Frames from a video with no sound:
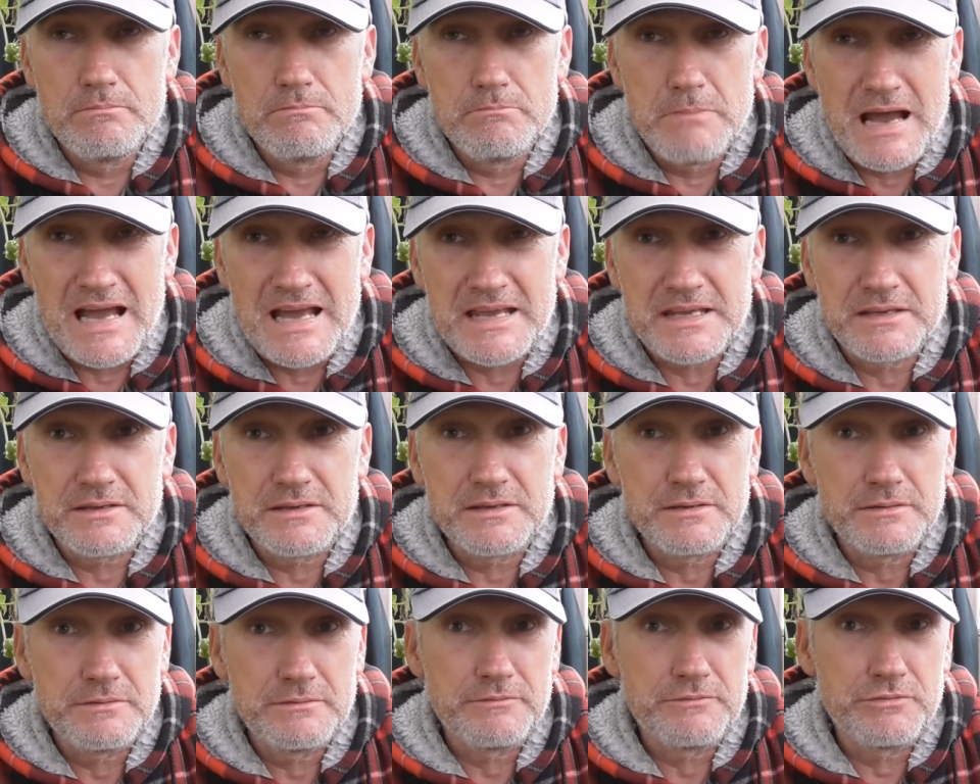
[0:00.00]

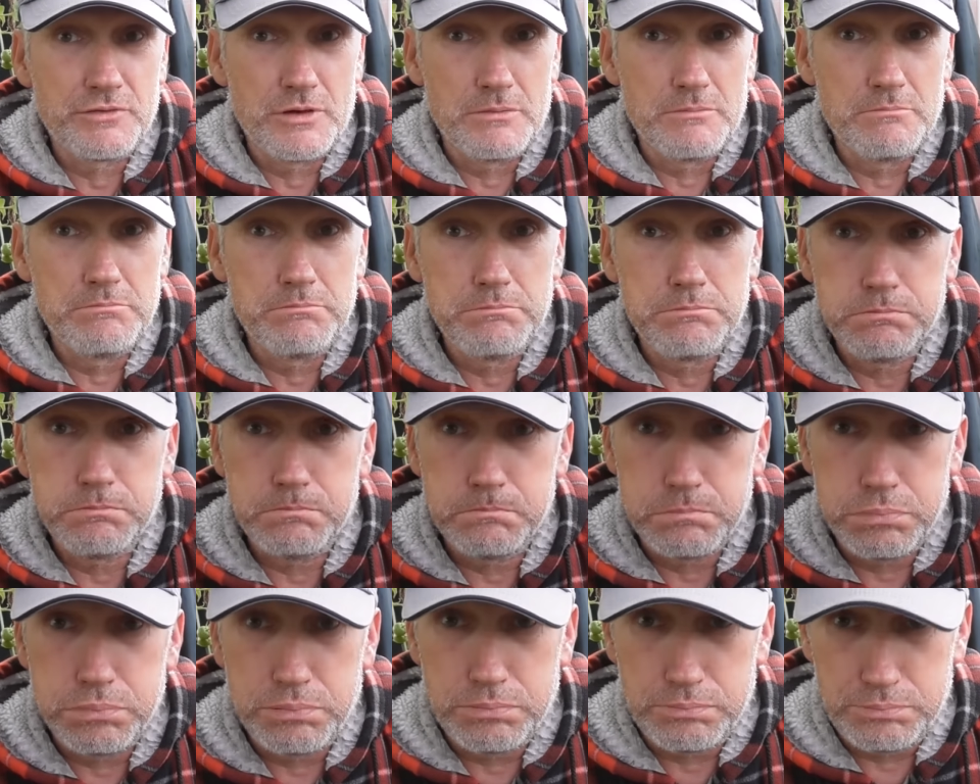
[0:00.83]
Mike from
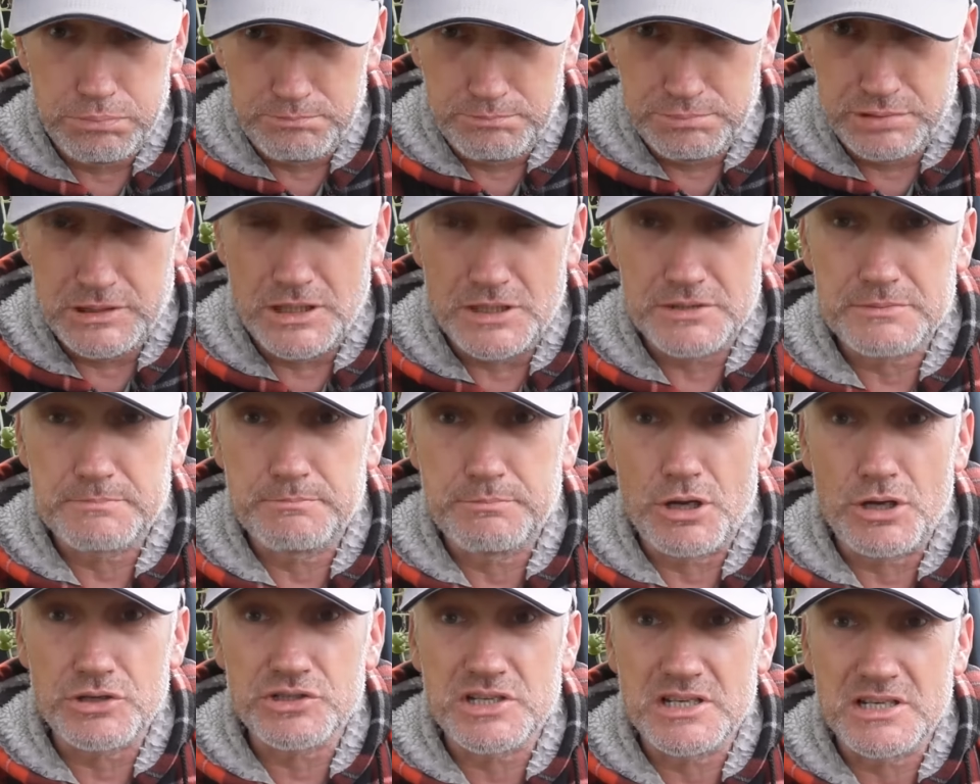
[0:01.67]
Plot,
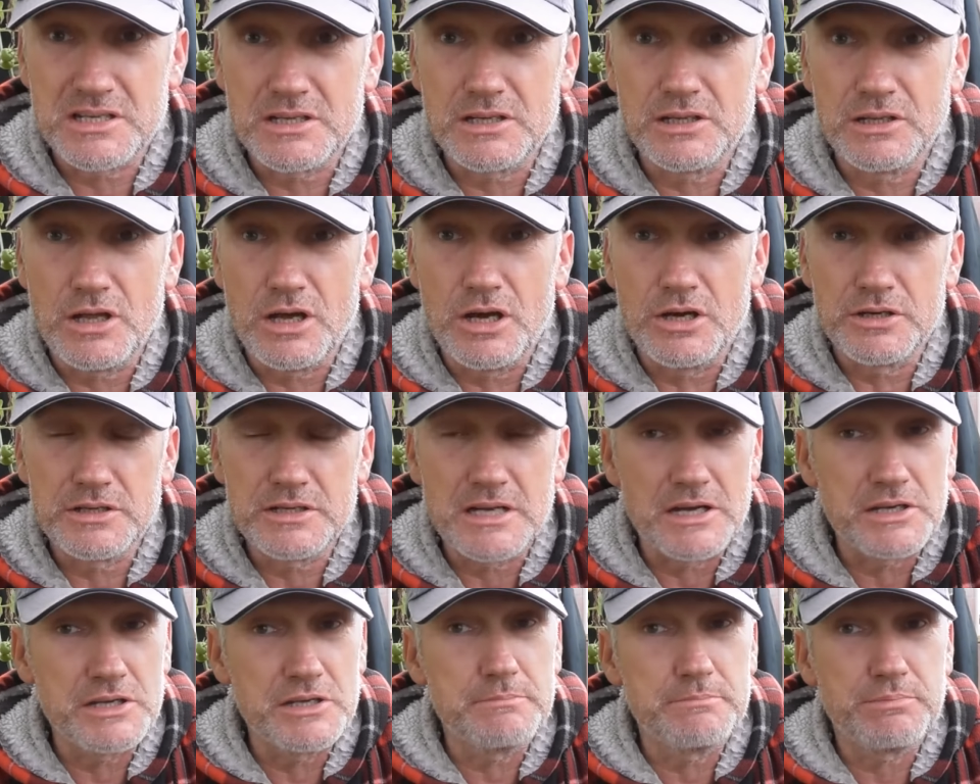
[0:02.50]
Potting Along.
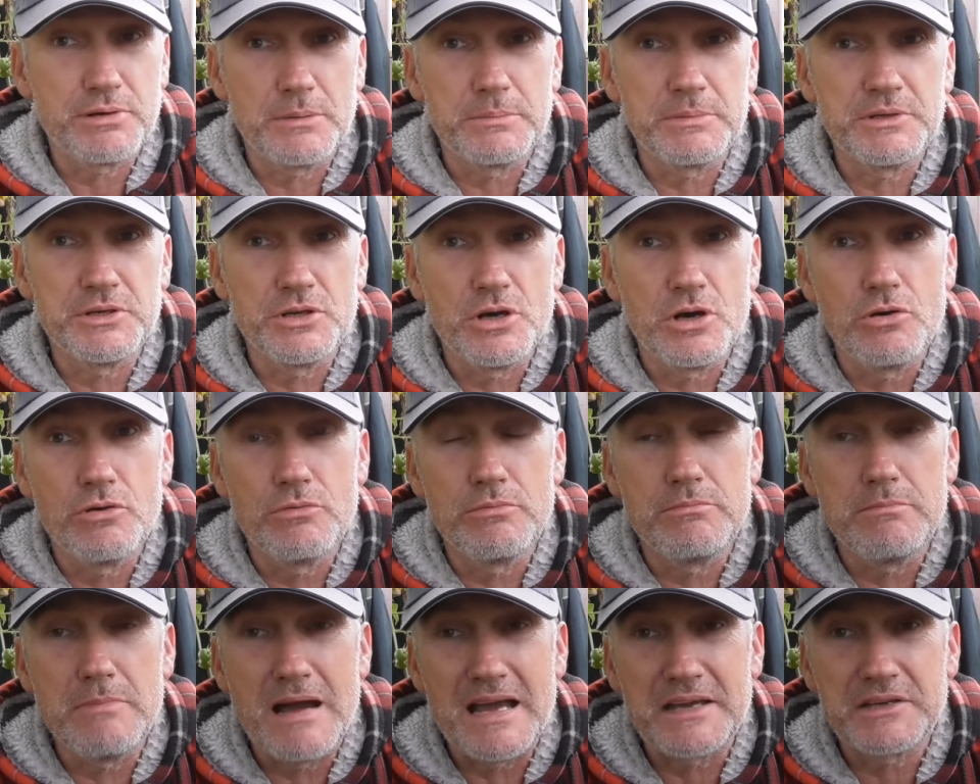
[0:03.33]
Now you probably know
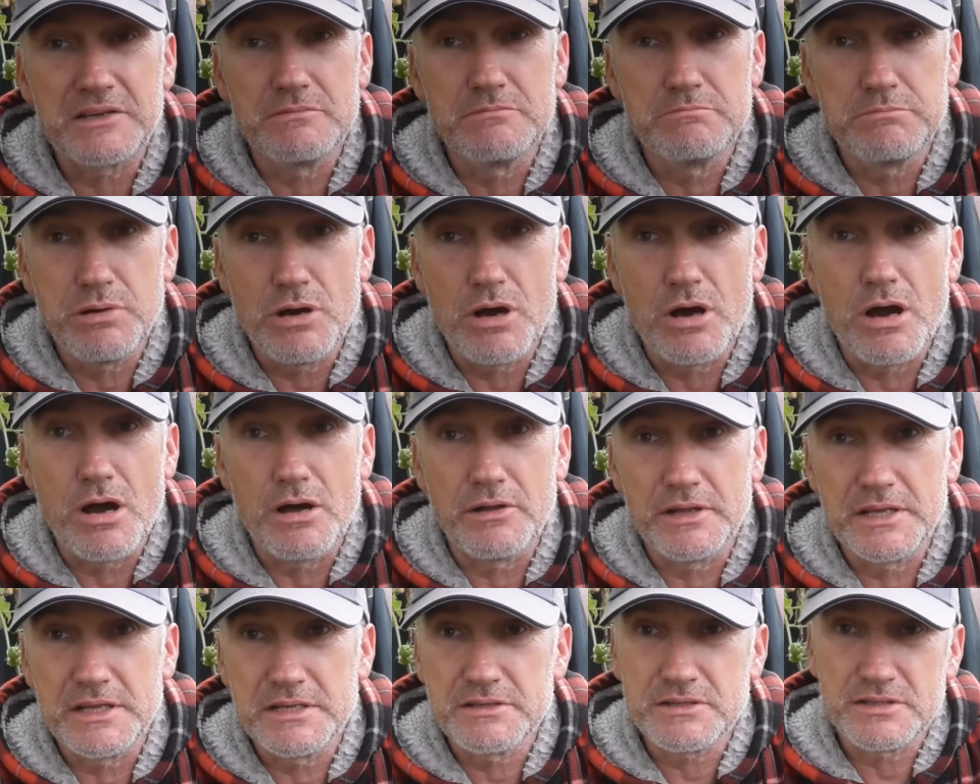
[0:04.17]
Mike and
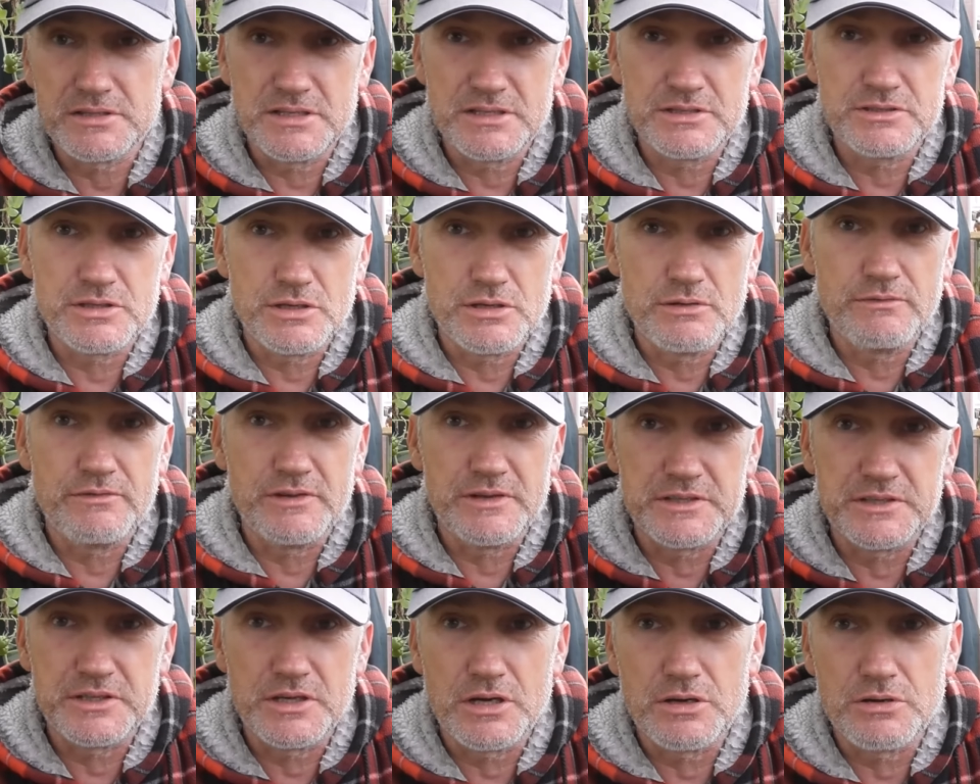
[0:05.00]
Pauline because they do
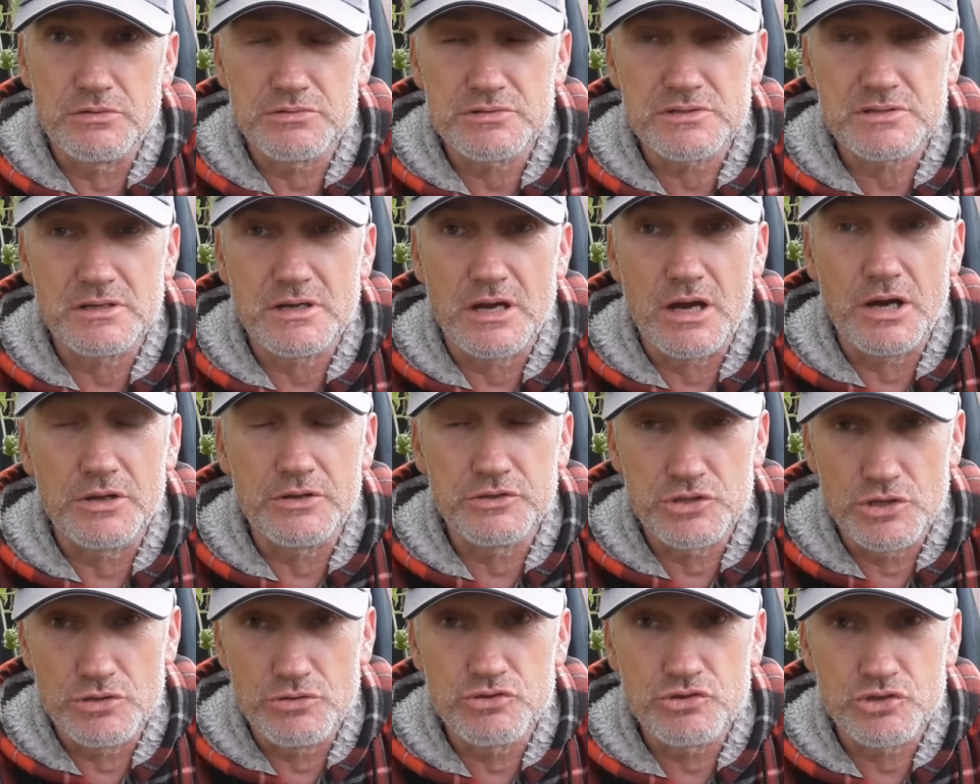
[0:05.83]
videos
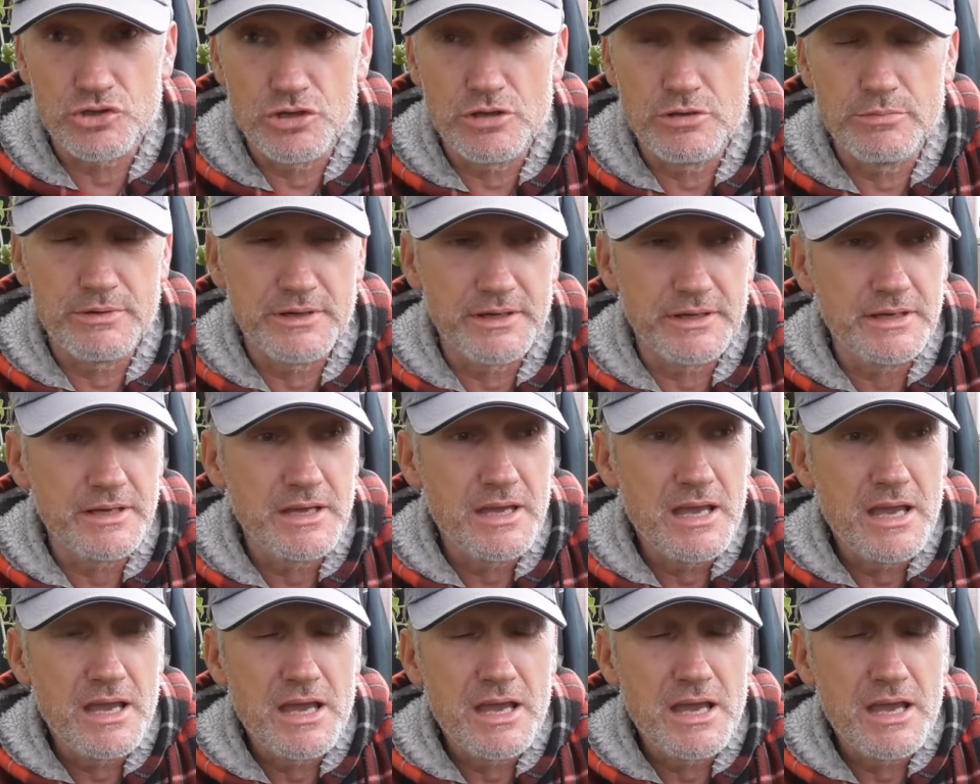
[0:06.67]
on YouTube here.